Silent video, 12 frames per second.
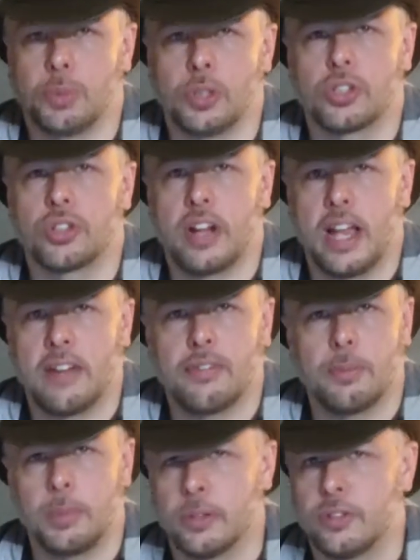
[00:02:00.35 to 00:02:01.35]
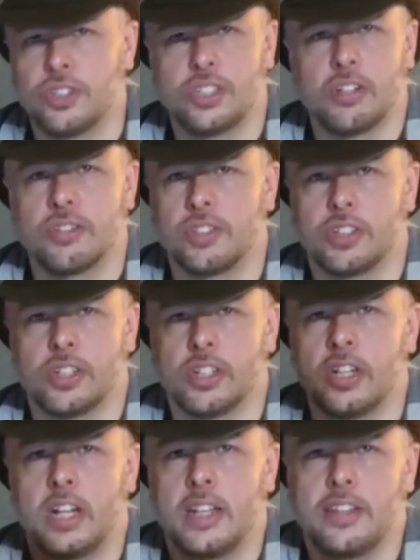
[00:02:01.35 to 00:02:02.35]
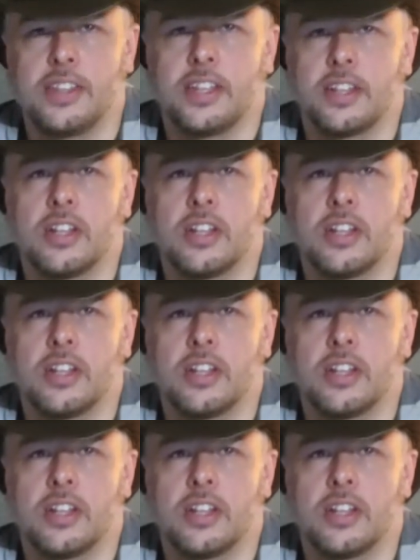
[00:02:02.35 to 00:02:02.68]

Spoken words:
bushcraft to build a shelter, anything